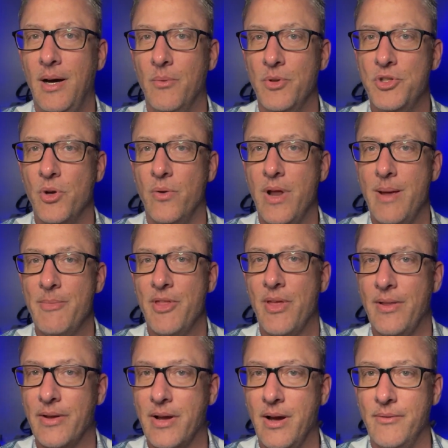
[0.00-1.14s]
with Joe Namath
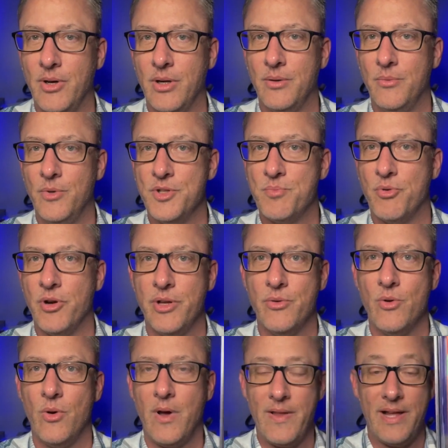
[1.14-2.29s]
on the cover was pretty cool.